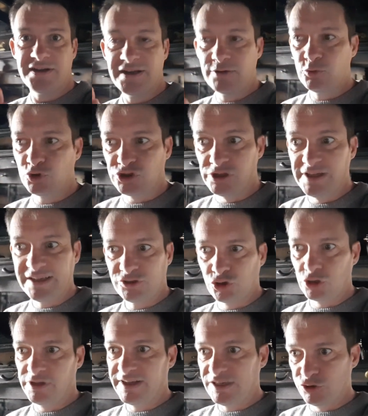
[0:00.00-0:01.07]
and it was
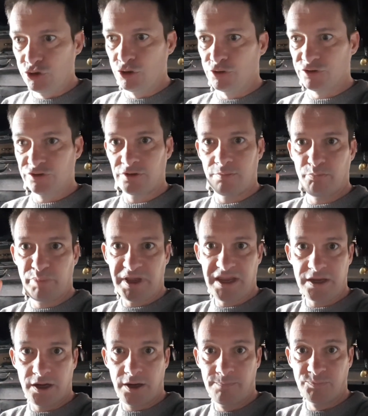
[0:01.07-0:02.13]
literally just
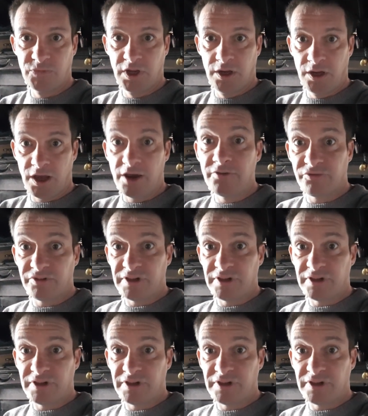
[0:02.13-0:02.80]
beer and